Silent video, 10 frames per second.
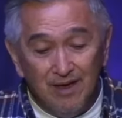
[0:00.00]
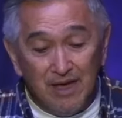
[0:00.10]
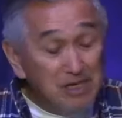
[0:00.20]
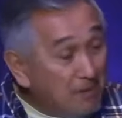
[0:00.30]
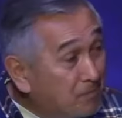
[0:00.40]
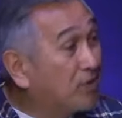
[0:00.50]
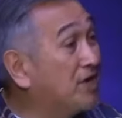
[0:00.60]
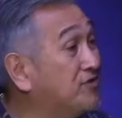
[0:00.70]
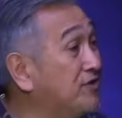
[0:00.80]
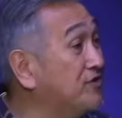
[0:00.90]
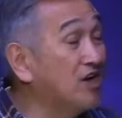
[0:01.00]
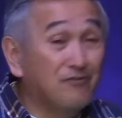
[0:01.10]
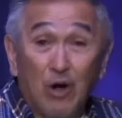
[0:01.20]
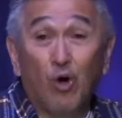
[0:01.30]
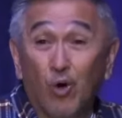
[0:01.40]
in the presence of
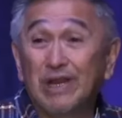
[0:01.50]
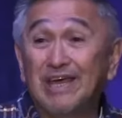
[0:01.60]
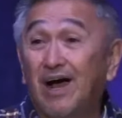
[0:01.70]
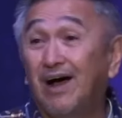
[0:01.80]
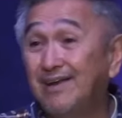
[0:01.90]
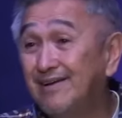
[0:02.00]
a holy God.